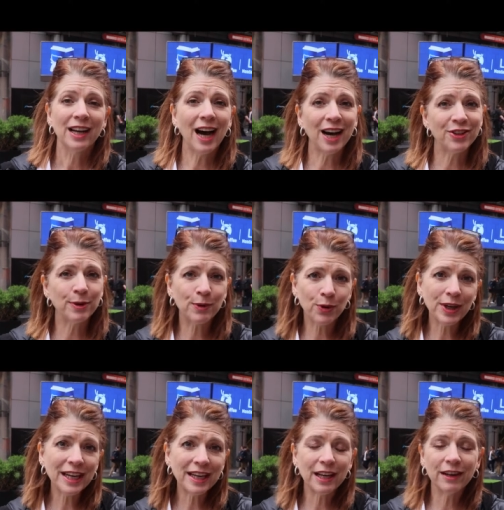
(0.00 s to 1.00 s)
Gotham
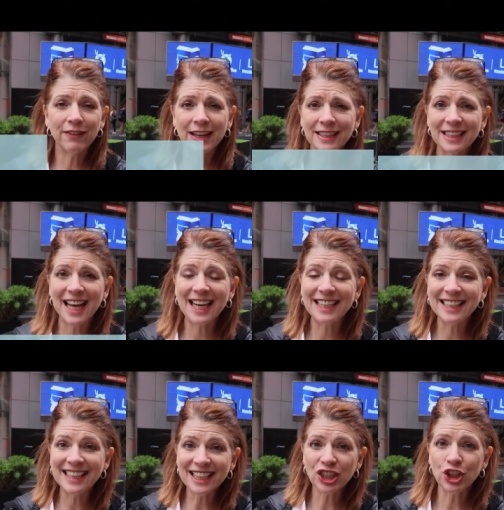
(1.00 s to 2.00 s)
Green advanced an
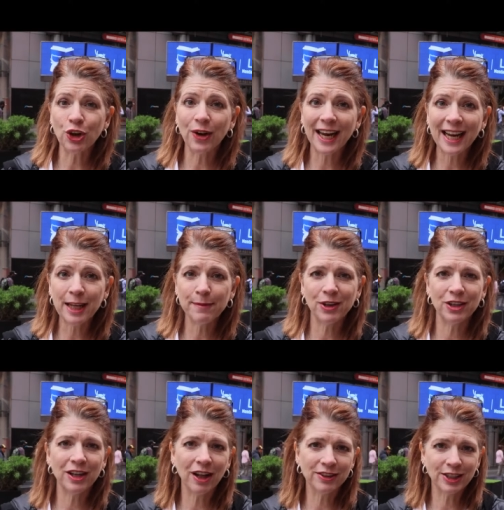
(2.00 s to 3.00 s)
additional $80
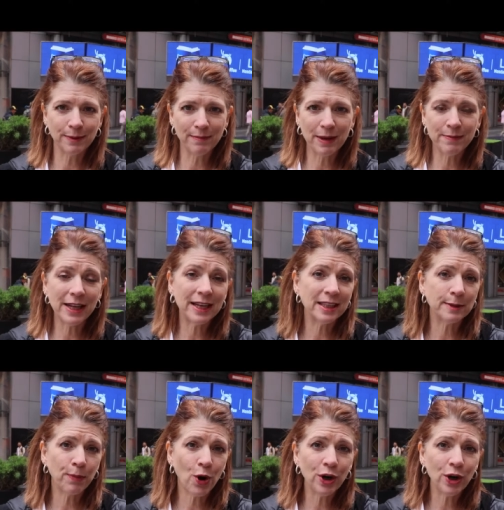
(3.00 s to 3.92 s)
million to MedMen as